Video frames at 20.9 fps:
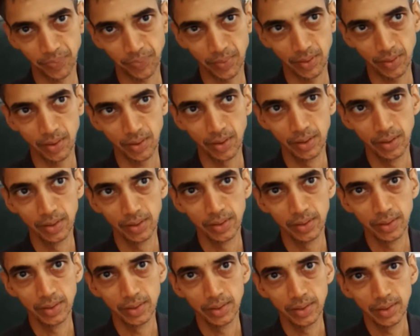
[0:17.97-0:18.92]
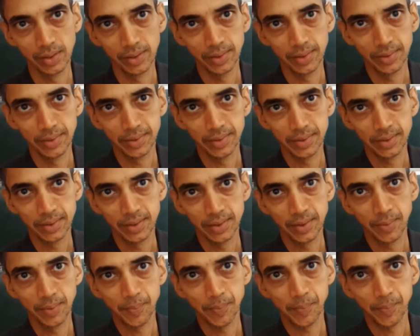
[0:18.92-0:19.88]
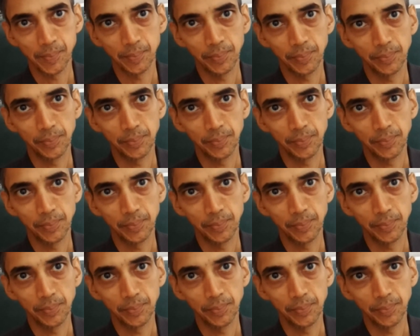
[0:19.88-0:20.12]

So your voice is pulsing.